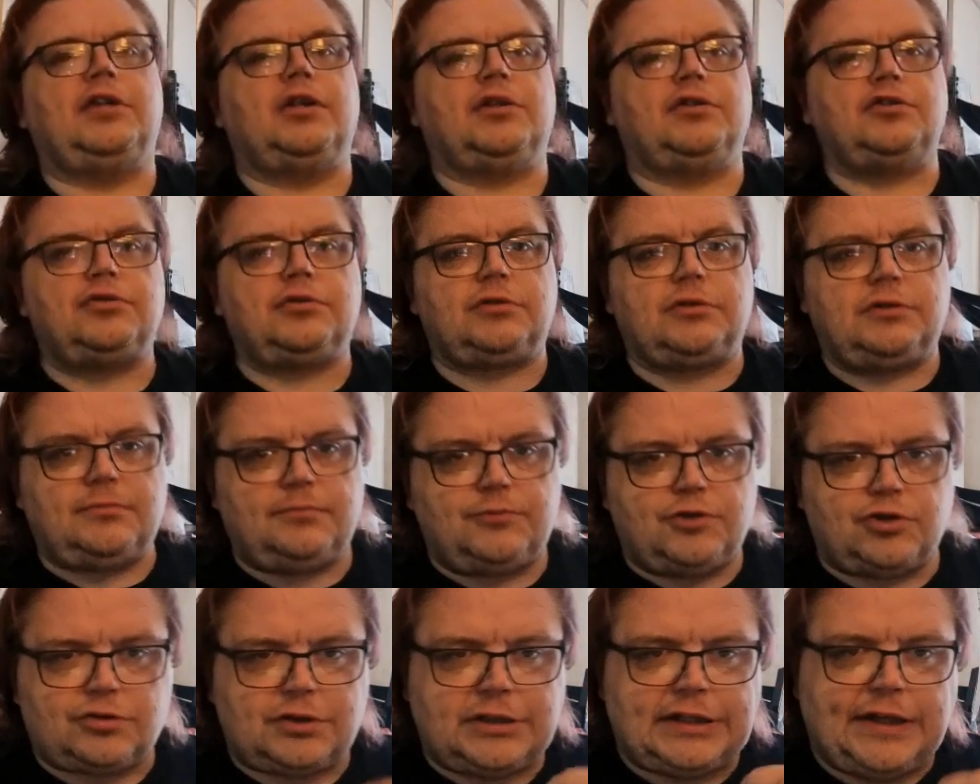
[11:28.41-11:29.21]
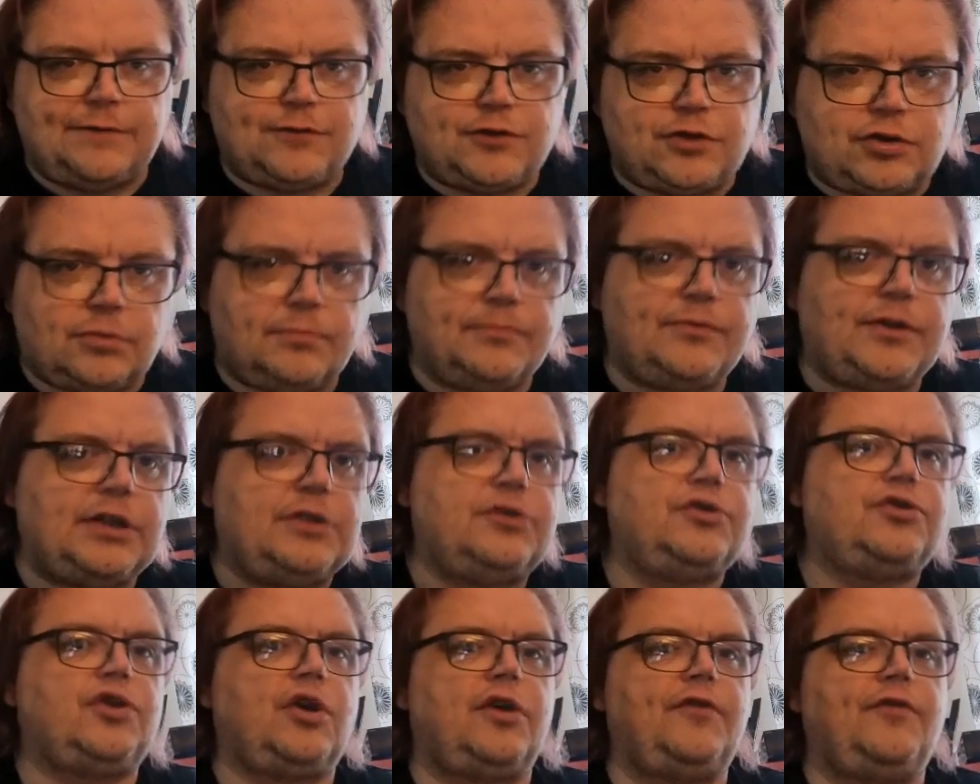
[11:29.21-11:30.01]
just give something
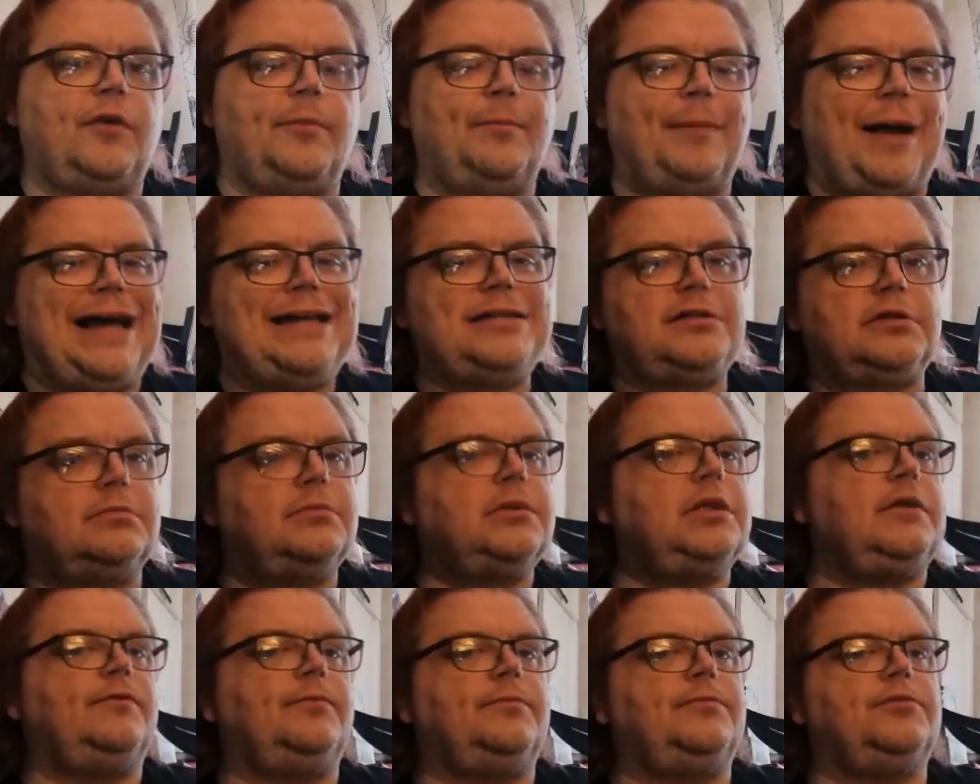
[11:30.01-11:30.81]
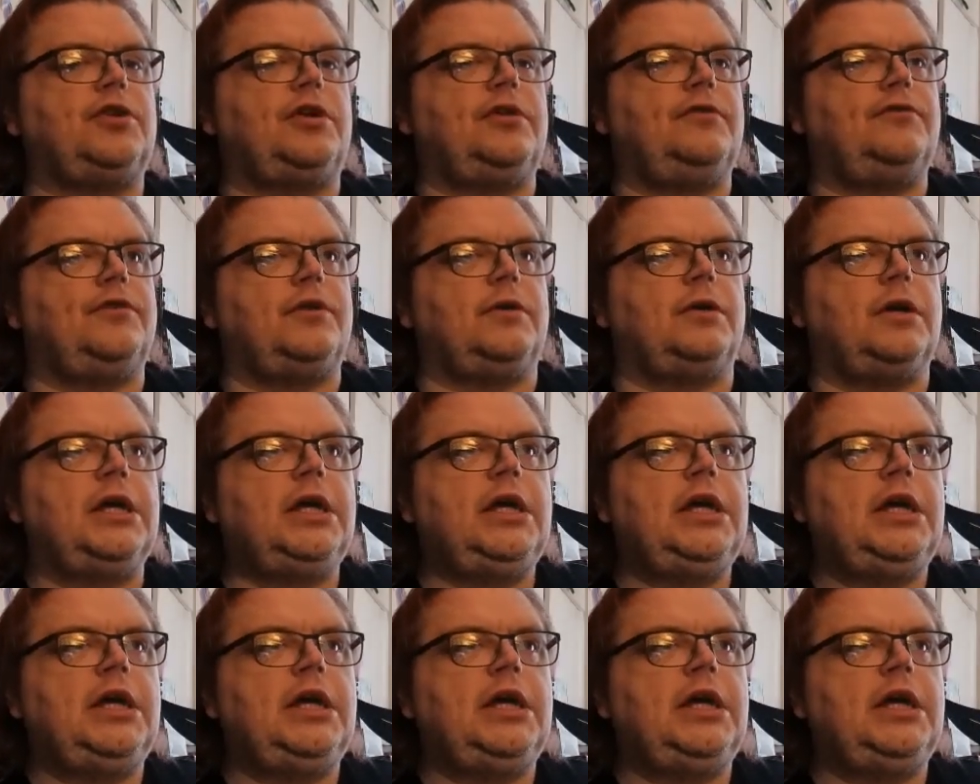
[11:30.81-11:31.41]
to Toifu, buy something from Toifu,